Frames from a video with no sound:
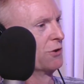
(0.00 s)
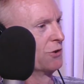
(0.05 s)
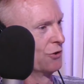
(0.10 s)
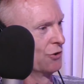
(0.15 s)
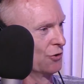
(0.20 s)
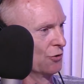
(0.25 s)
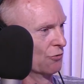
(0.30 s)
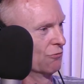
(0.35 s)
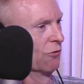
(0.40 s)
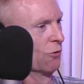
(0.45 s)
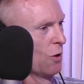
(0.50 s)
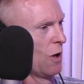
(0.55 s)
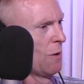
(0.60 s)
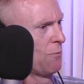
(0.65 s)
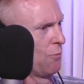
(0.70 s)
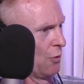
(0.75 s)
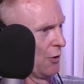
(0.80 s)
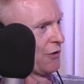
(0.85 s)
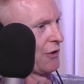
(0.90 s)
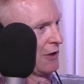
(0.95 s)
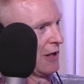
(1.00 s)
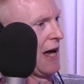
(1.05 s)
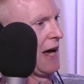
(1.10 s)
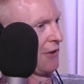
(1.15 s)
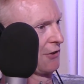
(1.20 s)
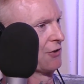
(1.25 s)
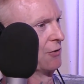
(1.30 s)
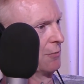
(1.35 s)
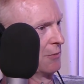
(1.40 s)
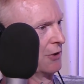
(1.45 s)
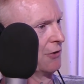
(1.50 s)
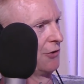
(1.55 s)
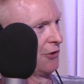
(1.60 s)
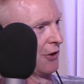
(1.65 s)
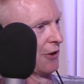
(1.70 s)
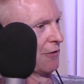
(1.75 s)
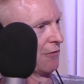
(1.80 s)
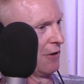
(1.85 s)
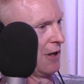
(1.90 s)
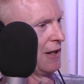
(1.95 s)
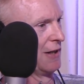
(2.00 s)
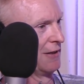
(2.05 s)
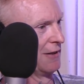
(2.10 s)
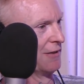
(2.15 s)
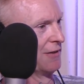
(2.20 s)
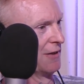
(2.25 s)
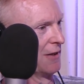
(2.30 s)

You grew up with classical music, right?